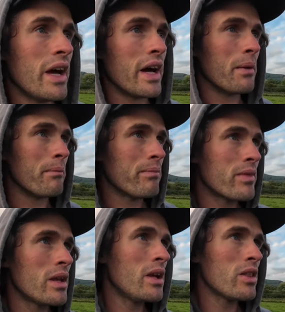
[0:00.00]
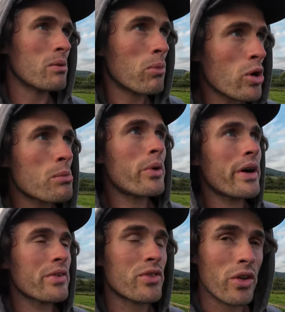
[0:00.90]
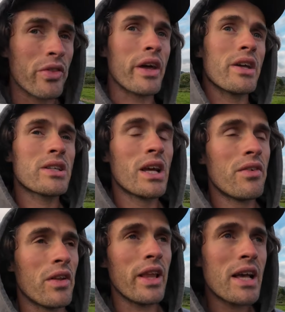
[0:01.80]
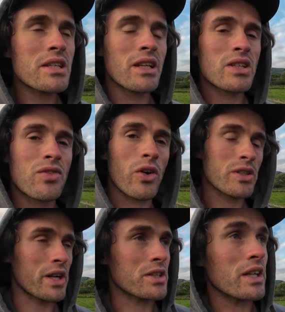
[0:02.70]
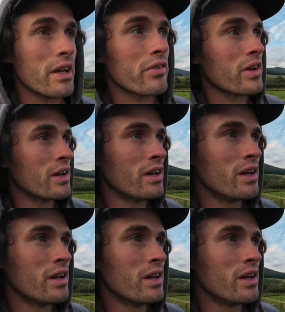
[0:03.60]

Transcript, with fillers: The more and more I've done this, the less and less fucks I actually give.